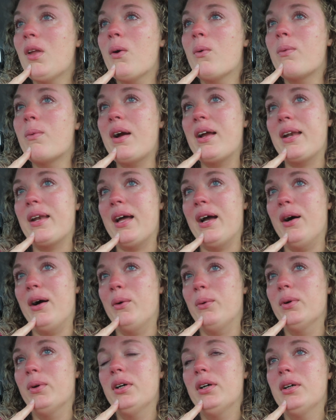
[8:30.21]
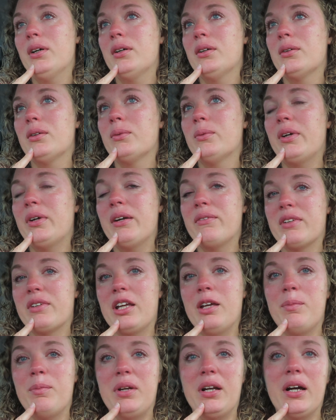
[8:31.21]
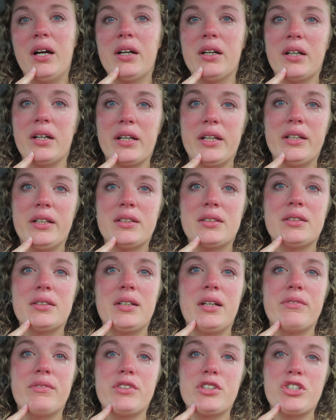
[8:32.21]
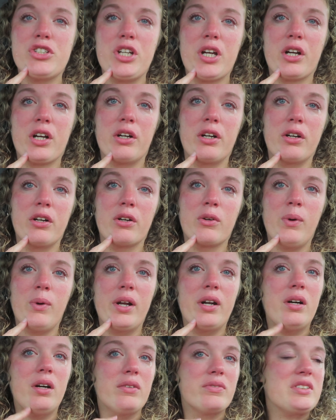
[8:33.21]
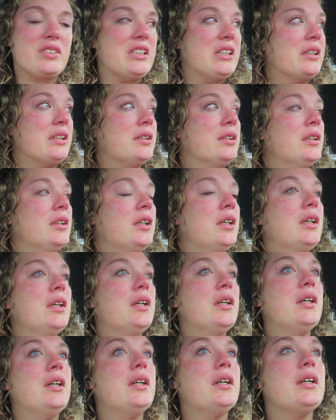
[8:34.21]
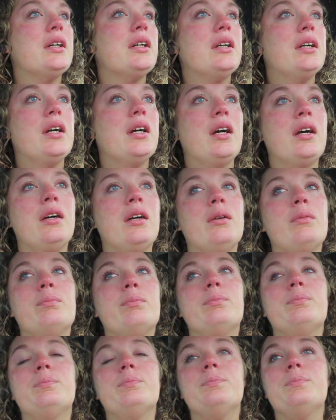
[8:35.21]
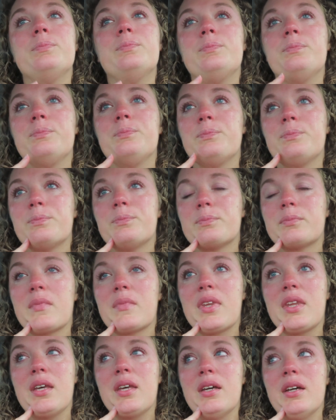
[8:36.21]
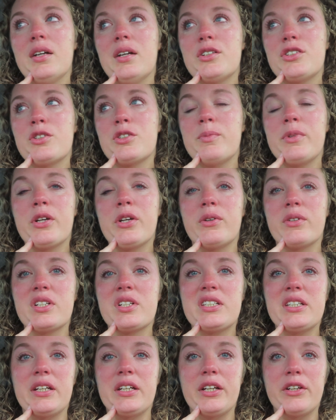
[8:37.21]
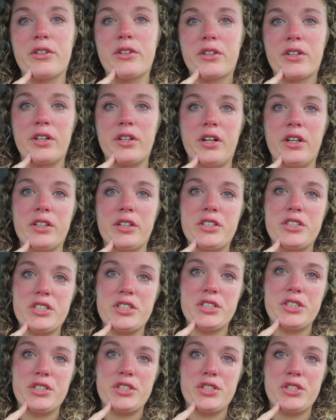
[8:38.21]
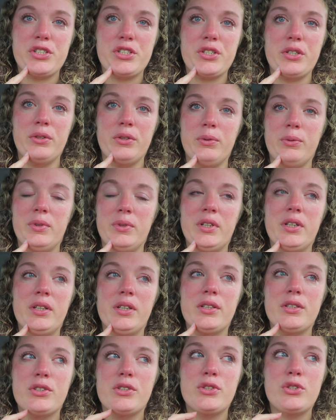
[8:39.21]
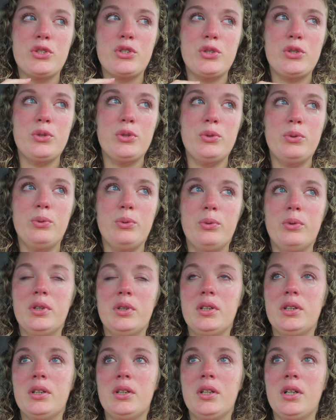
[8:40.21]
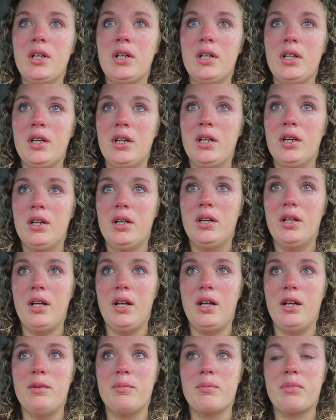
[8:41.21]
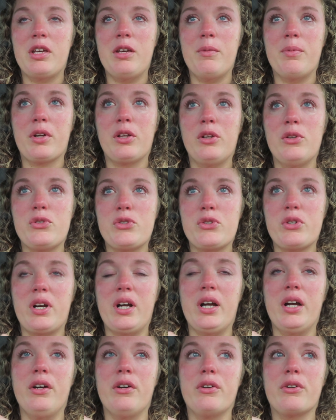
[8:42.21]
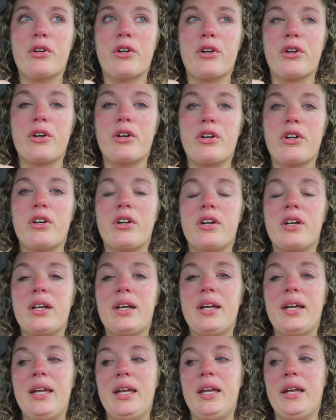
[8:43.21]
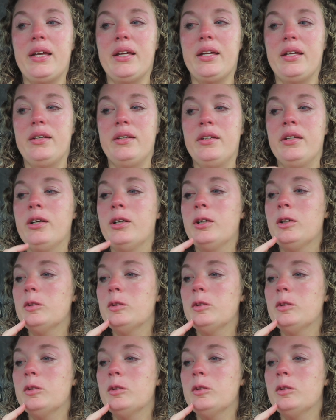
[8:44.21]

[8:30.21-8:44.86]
Right now, we have to keep an eye on it. I have to check her quite often. I shall be going to see an endocrinologist soon to keep a closer eye on her. And